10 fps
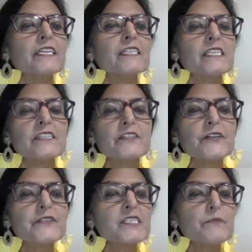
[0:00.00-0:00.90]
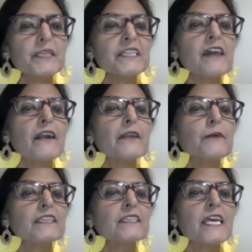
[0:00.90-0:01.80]
is interdisciplinary
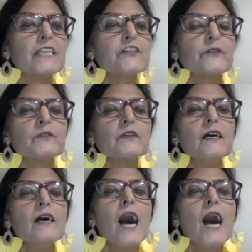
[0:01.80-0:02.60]
by nature,